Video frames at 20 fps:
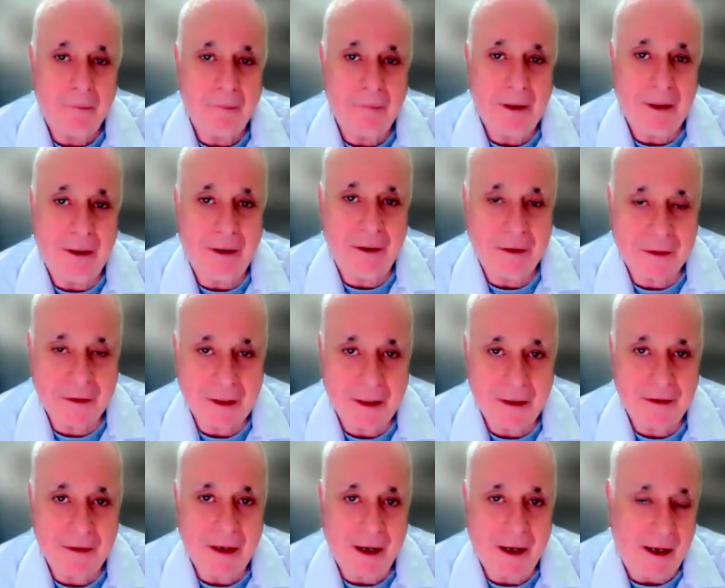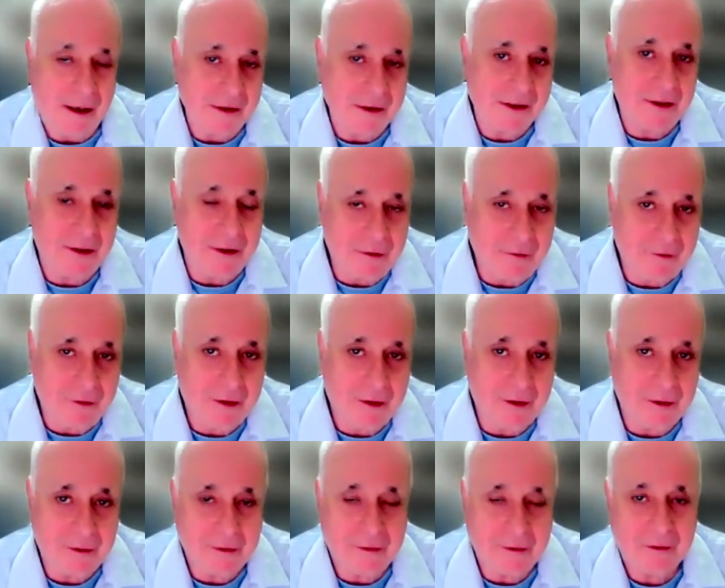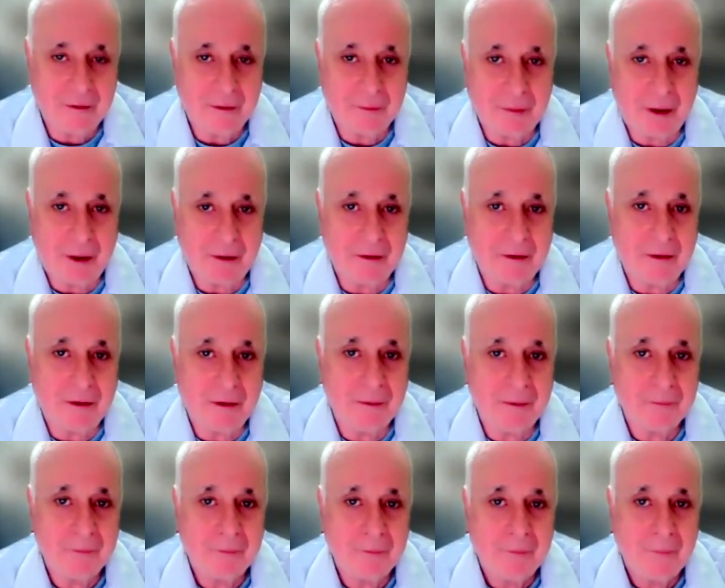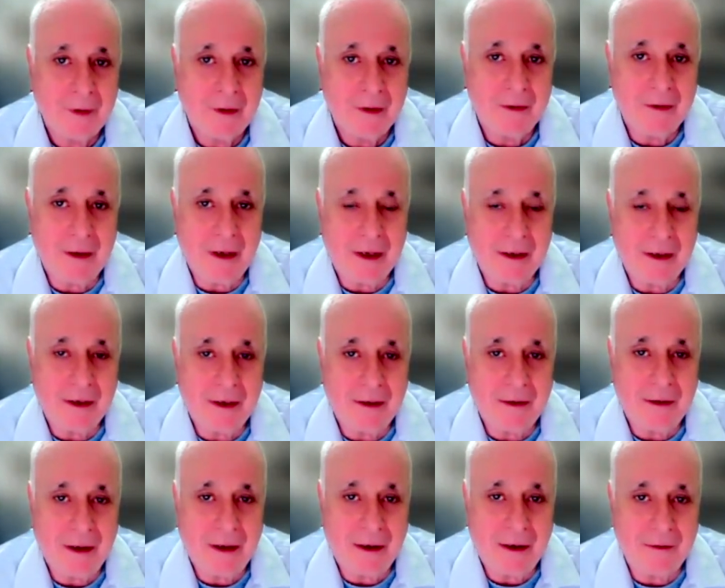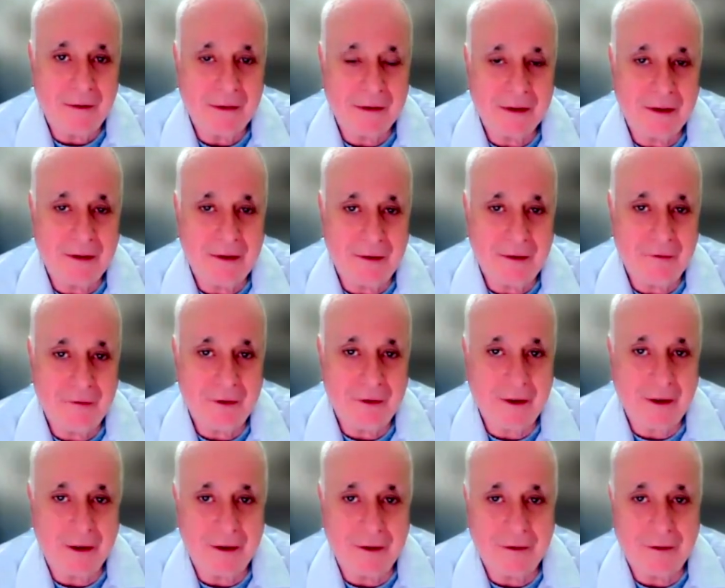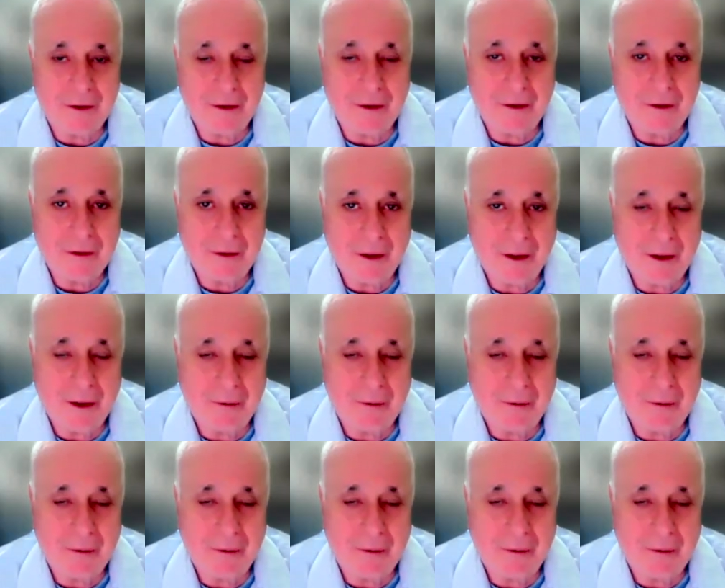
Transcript: means that they are significant, apparently. They are significant in